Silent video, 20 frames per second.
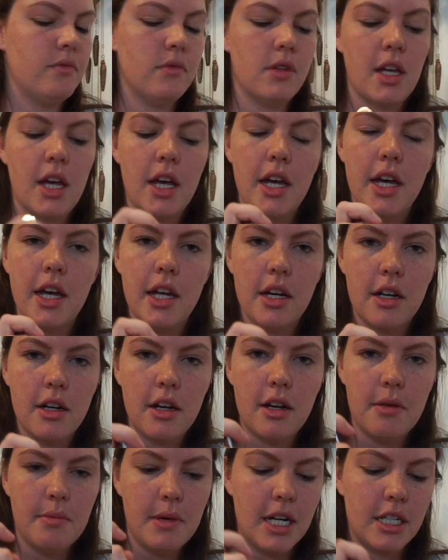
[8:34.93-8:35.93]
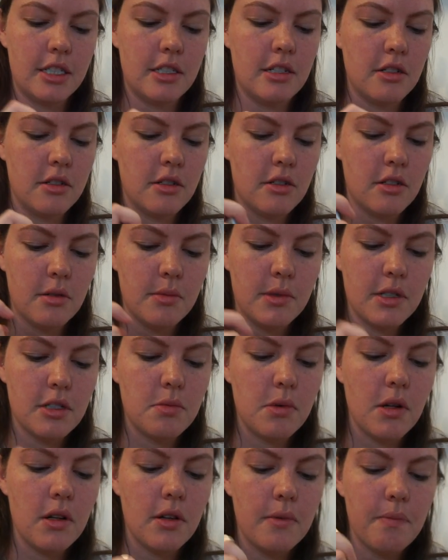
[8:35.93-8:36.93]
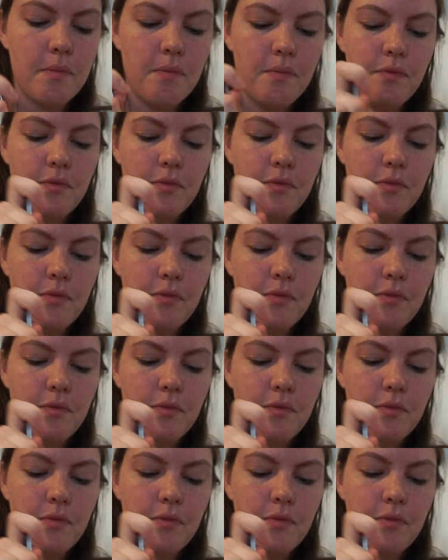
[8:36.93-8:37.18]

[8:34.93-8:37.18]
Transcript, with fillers: Okay, I had to cut Max's a little bit smaller.